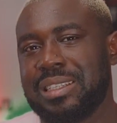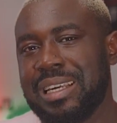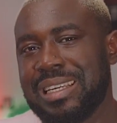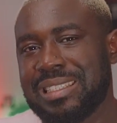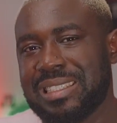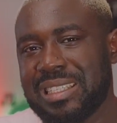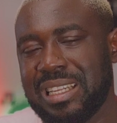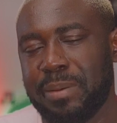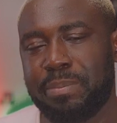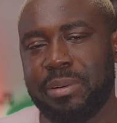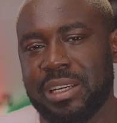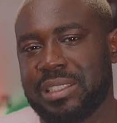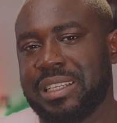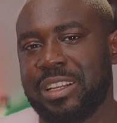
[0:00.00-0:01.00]
a
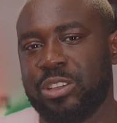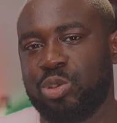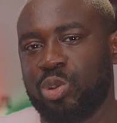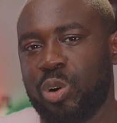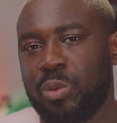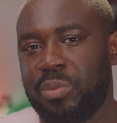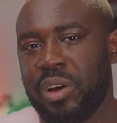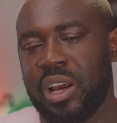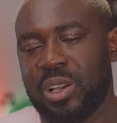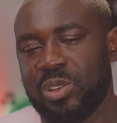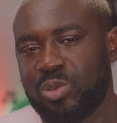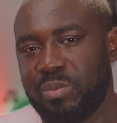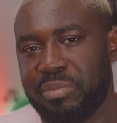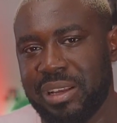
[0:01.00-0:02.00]
sleepless night job
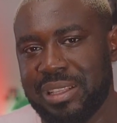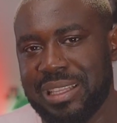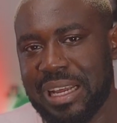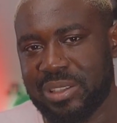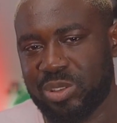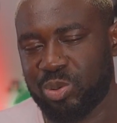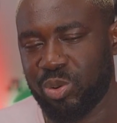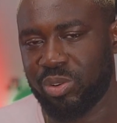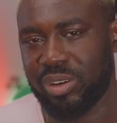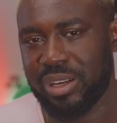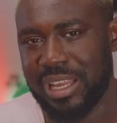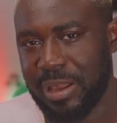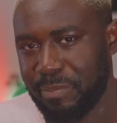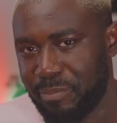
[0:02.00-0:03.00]
to make that
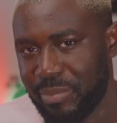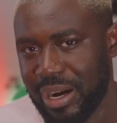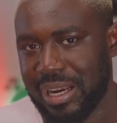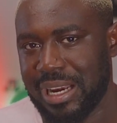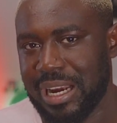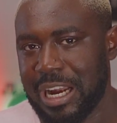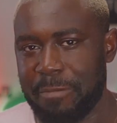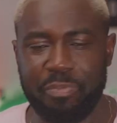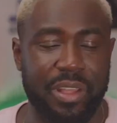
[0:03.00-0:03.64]
song a banger.